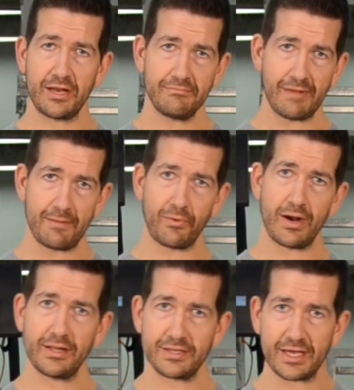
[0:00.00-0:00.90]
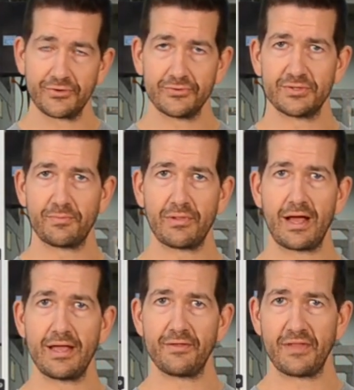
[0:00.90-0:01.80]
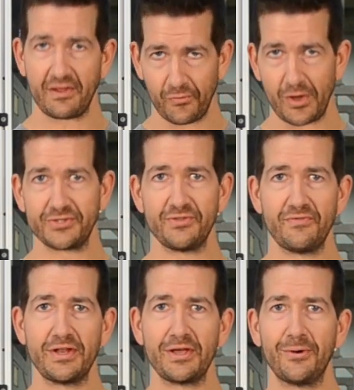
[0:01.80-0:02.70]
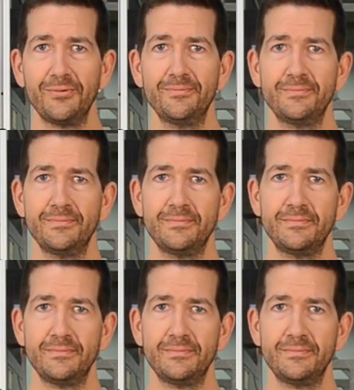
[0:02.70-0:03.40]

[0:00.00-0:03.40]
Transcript: Again, I'm Brian at Tech Tool Supply. Thanks for watching the video.